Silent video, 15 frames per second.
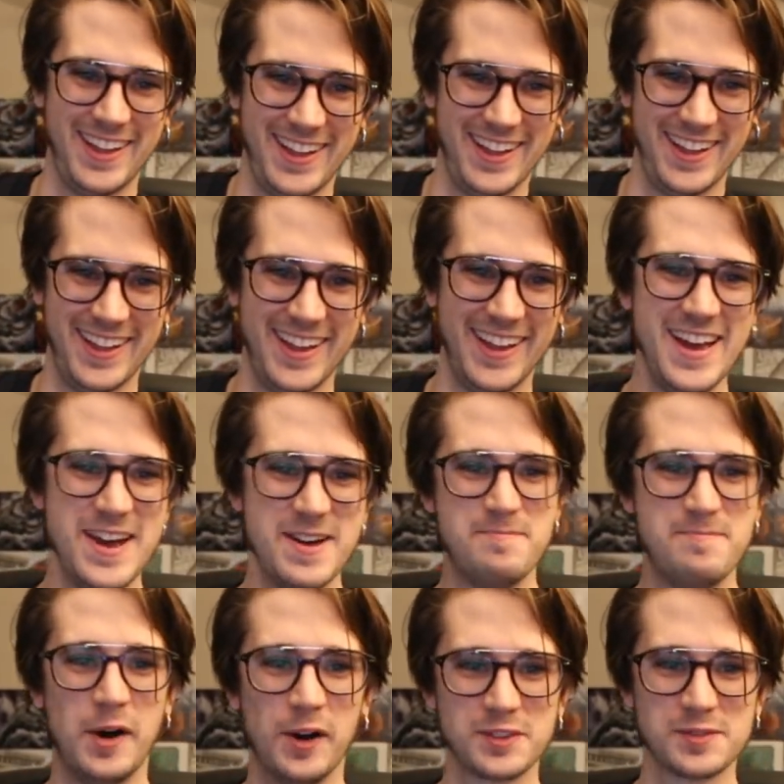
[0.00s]

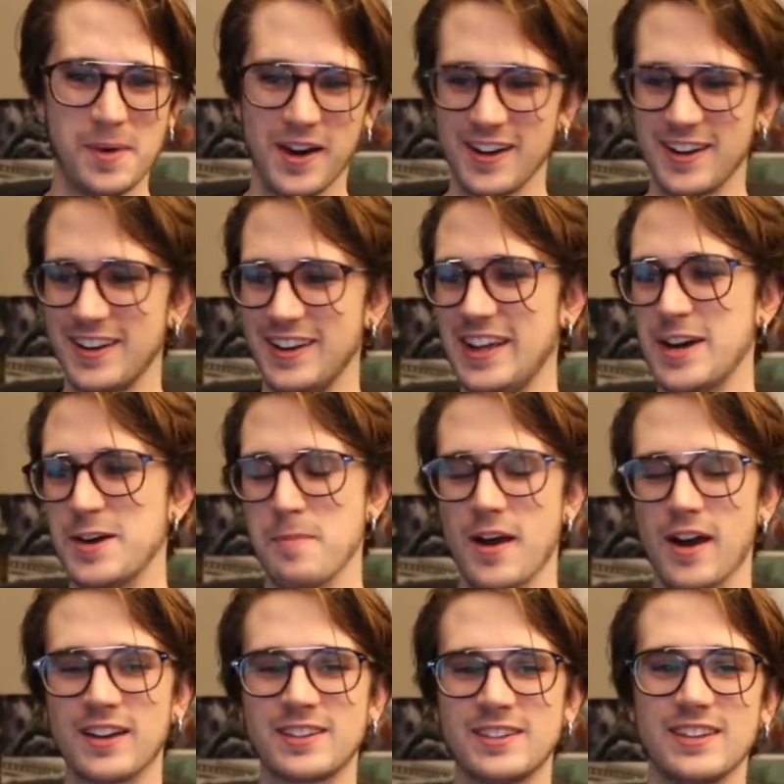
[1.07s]
postmodern
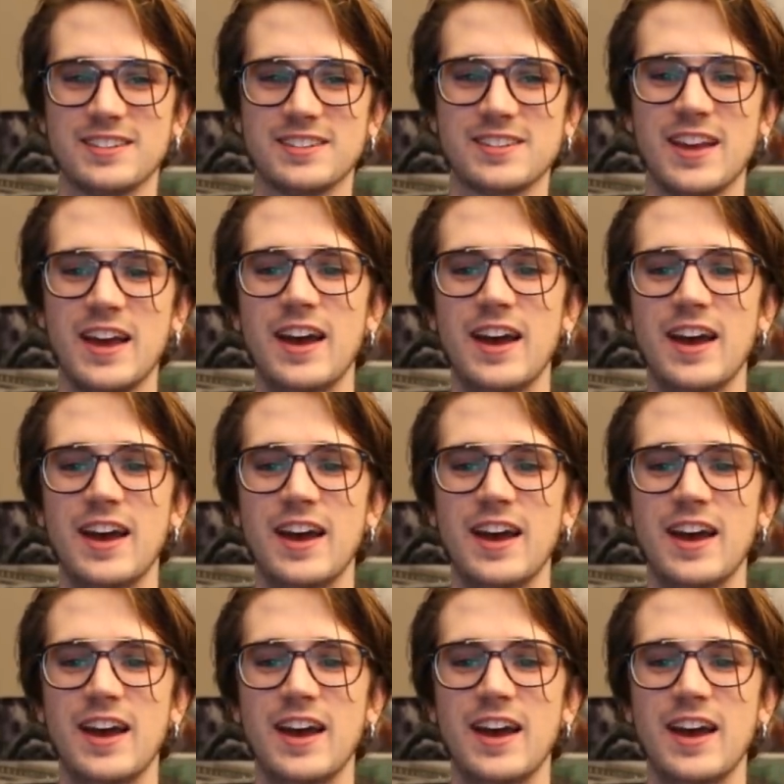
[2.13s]
neo-Marxists